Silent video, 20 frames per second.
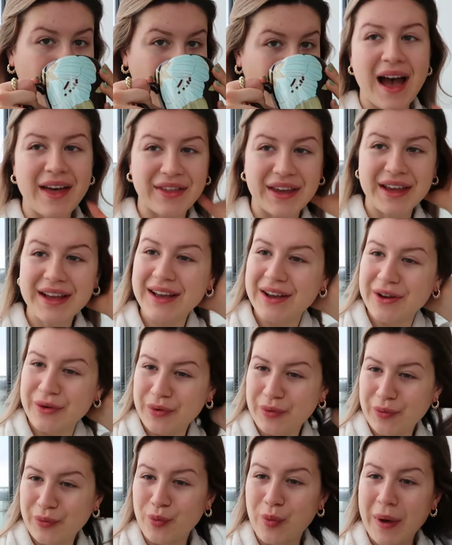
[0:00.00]
I think
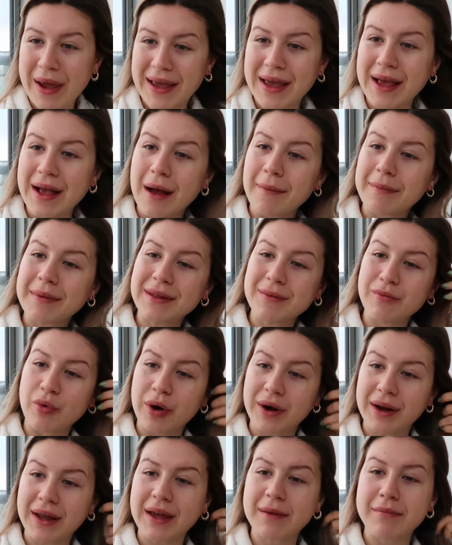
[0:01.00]
waking up in the
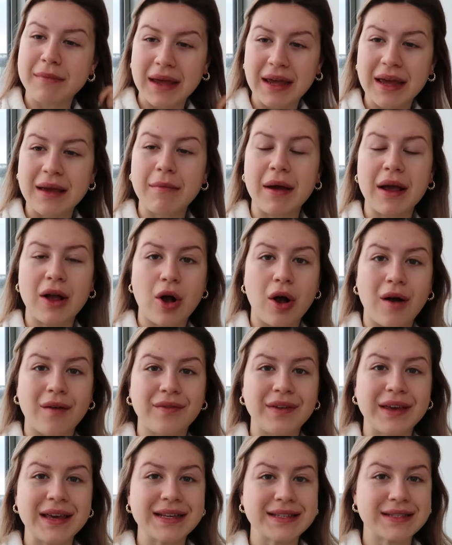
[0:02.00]
morning and making my
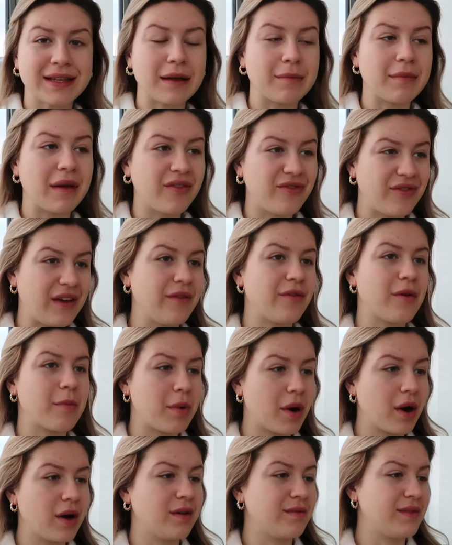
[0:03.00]
coffee is like my favorite
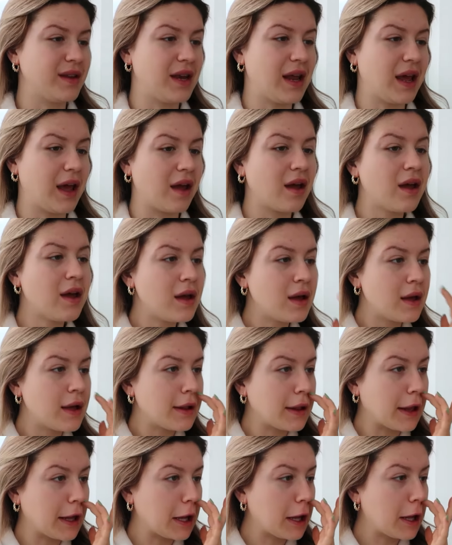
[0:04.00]
part of the day.
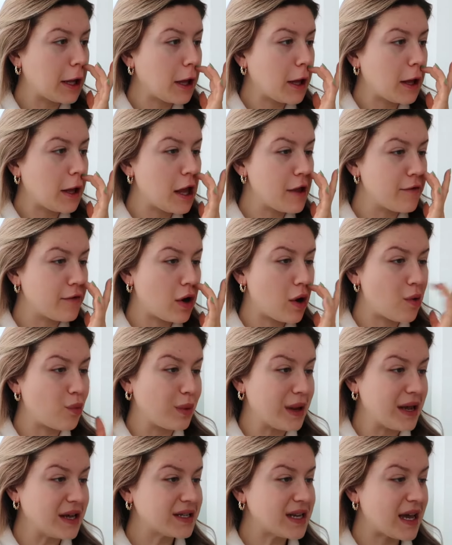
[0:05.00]
Like even on
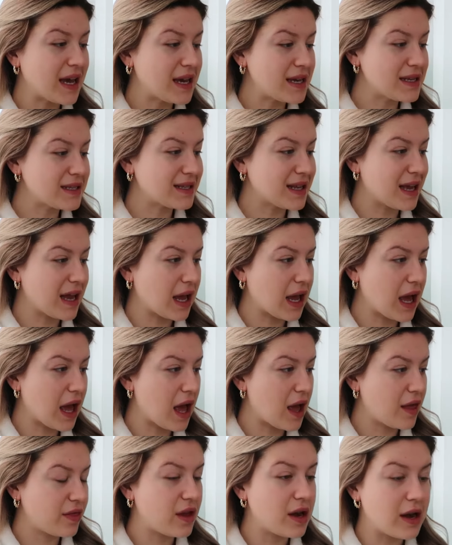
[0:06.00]
weekdays, like
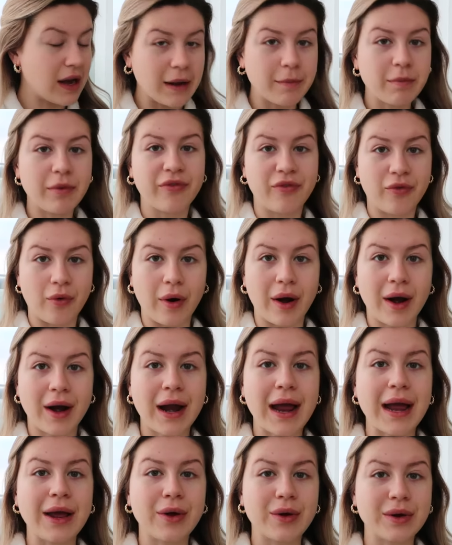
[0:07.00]
the night
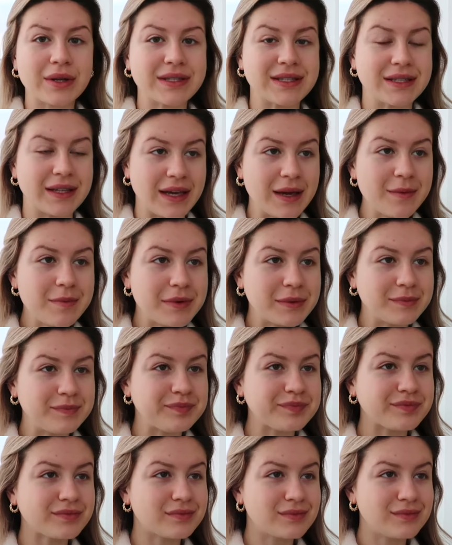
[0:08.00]
before I go to sleep,
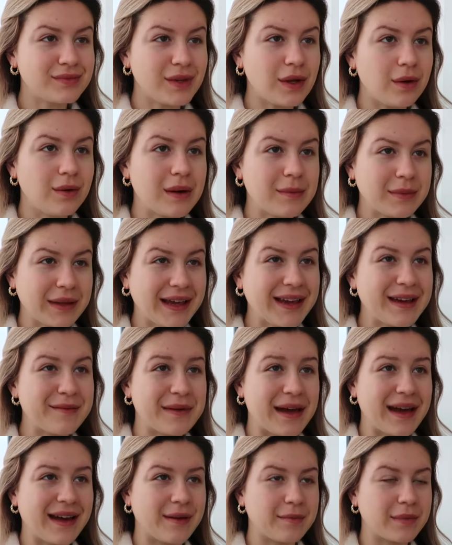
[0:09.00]
and I'm laying in
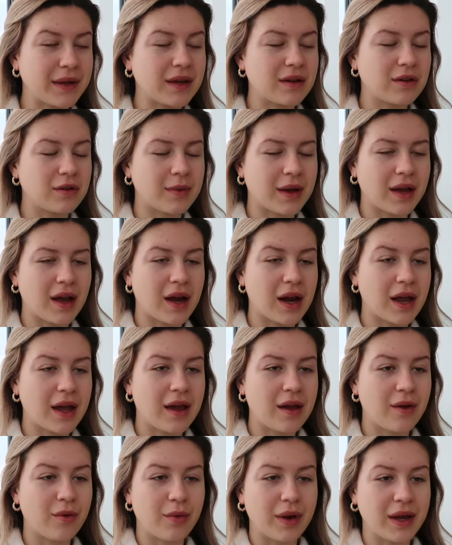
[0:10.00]
bed, I'm like, oh my god, I
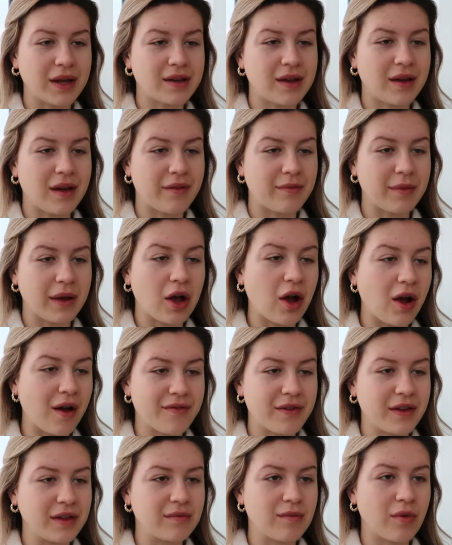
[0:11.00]
can't wait to have my
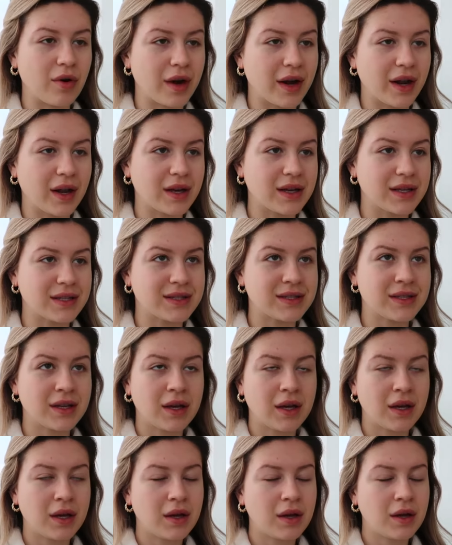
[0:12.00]
coffee in the morning because
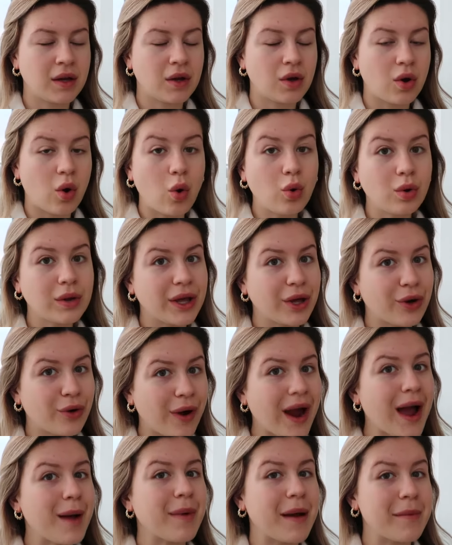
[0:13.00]
holy
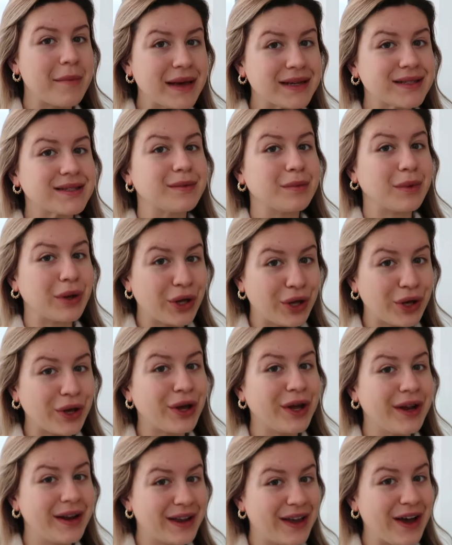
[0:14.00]
crap, I make some
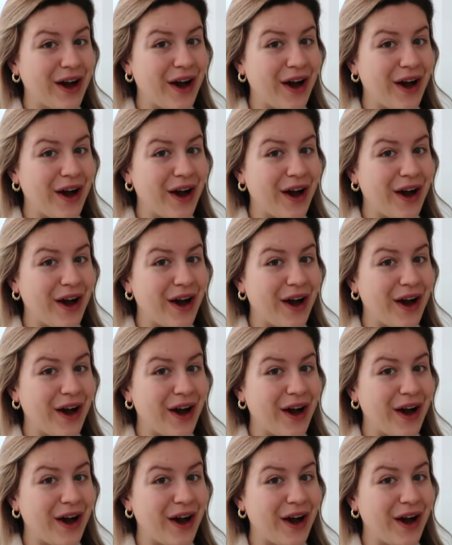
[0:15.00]
good